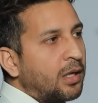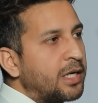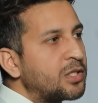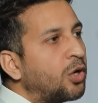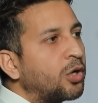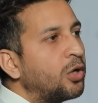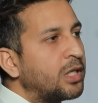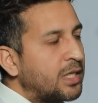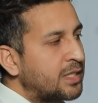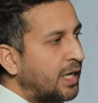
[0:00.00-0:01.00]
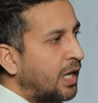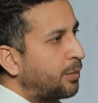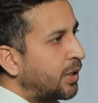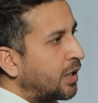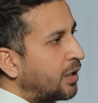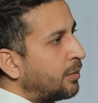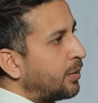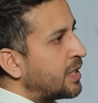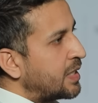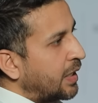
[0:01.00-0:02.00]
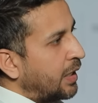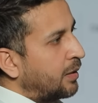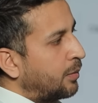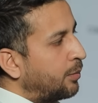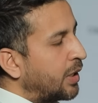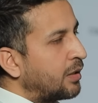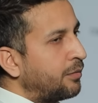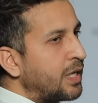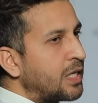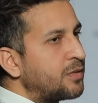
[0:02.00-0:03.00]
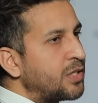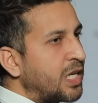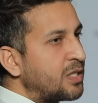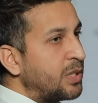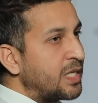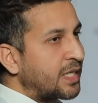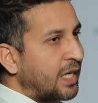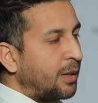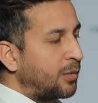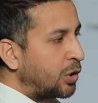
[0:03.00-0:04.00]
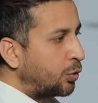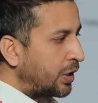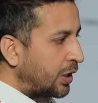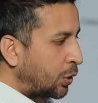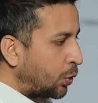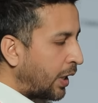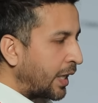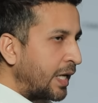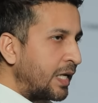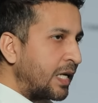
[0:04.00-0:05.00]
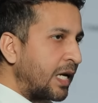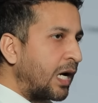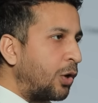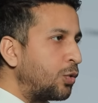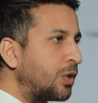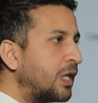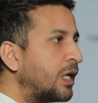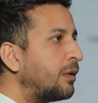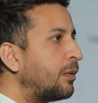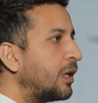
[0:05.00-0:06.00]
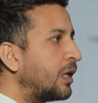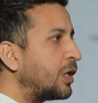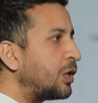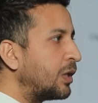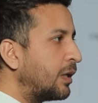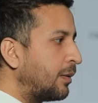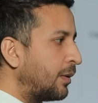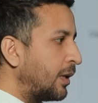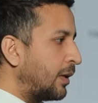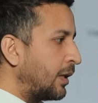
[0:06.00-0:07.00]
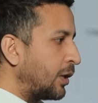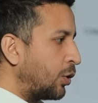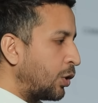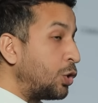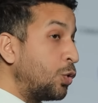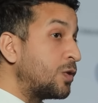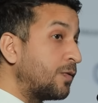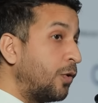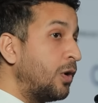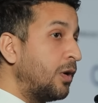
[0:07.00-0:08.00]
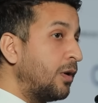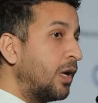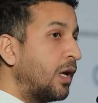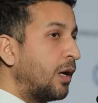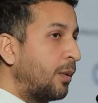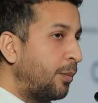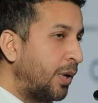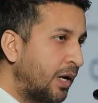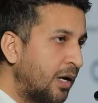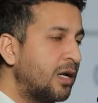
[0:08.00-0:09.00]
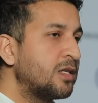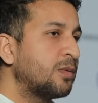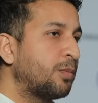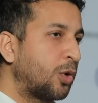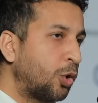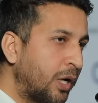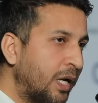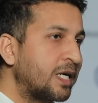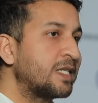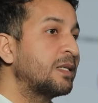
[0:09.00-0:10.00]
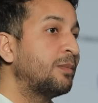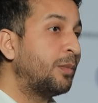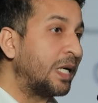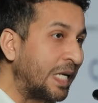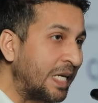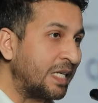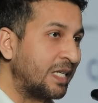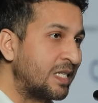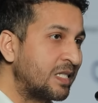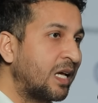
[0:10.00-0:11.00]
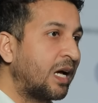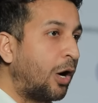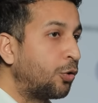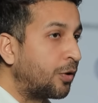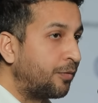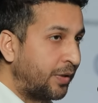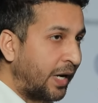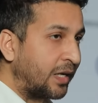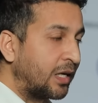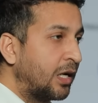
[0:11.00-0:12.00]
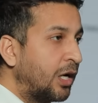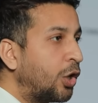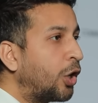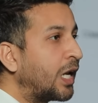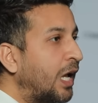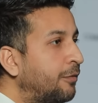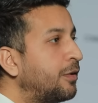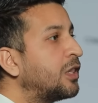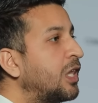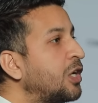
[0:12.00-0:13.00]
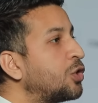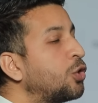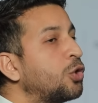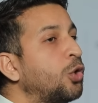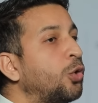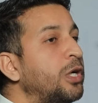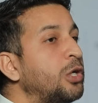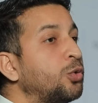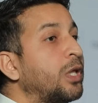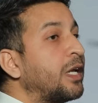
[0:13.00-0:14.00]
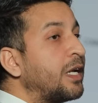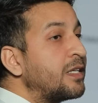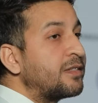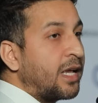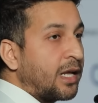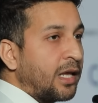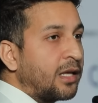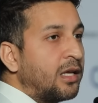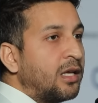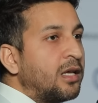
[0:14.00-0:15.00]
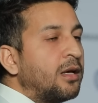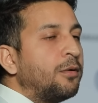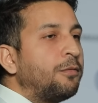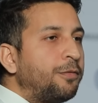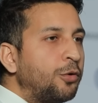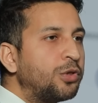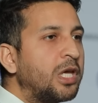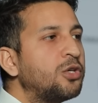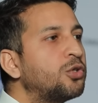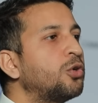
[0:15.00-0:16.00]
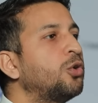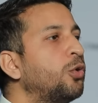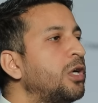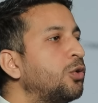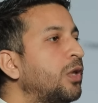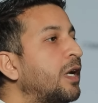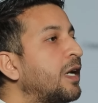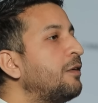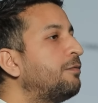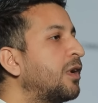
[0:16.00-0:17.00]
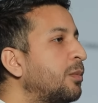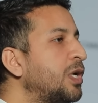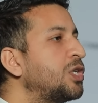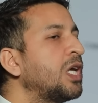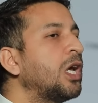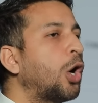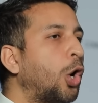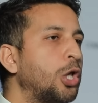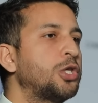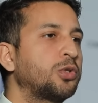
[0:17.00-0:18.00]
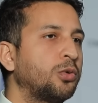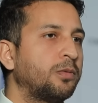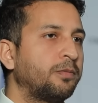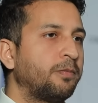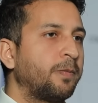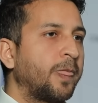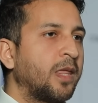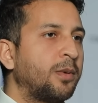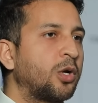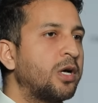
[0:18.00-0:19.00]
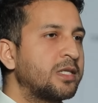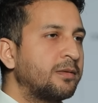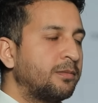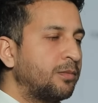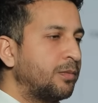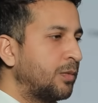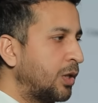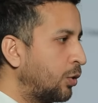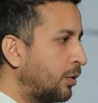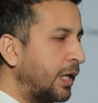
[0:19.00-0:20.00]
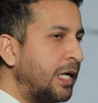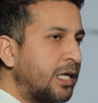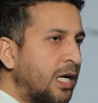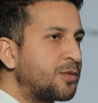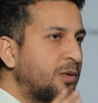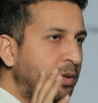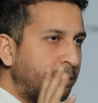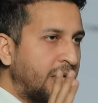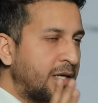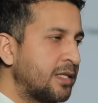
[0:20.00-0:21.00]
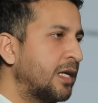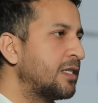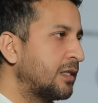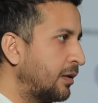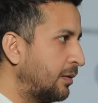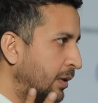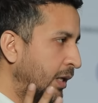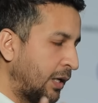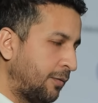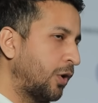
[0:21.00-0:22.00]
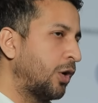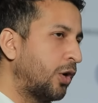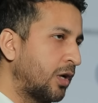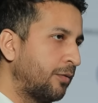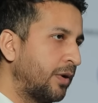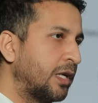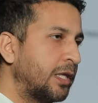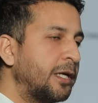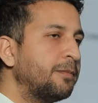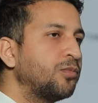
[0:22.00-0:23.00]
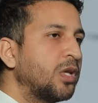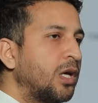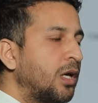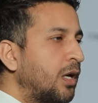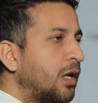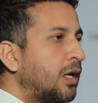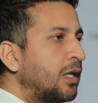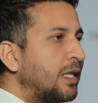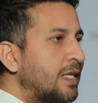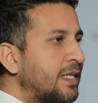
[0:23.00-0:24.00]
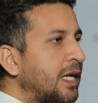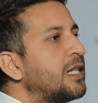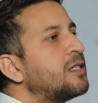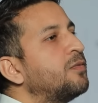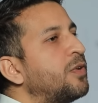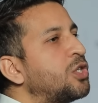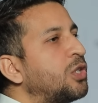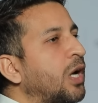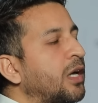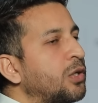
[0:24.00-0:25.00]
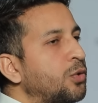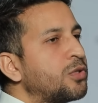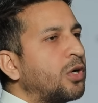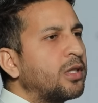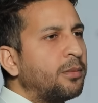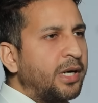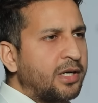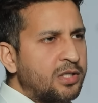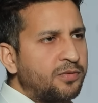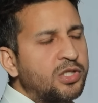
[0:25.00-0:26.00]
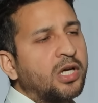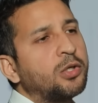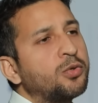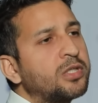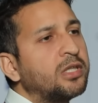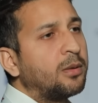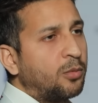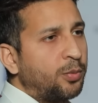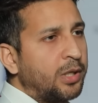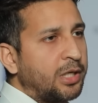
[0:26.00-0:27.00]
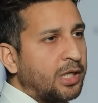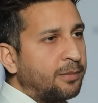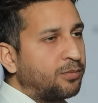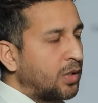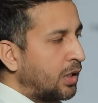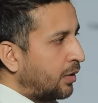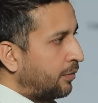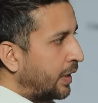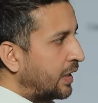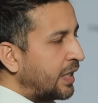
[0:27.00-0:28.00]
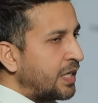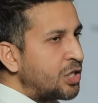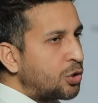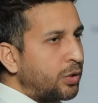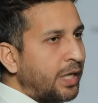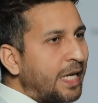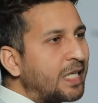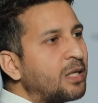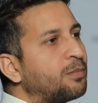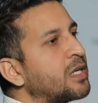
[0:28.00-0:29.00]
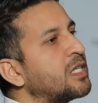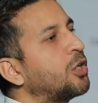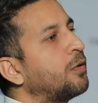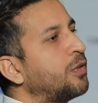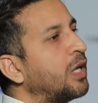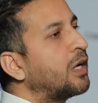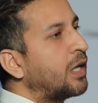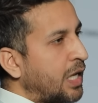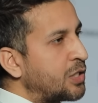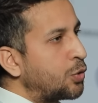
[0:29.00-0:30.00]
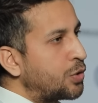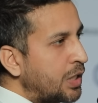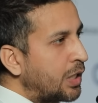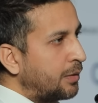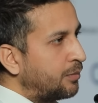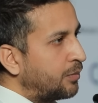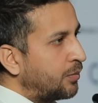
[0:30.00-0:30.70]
It's not only the scrapping and replacing it, but the vehicles which has been scrapped, you need to again take out the, you know, useful minerals, products, materials out of that. Not everything should go into the recycling. Few things should go into the refurbishing also. Because, you know, in terms of the battery cells, if you are not aware, then the cells which are used or the batteries which are used in the mobility, when they reach to the 80% of their SOC,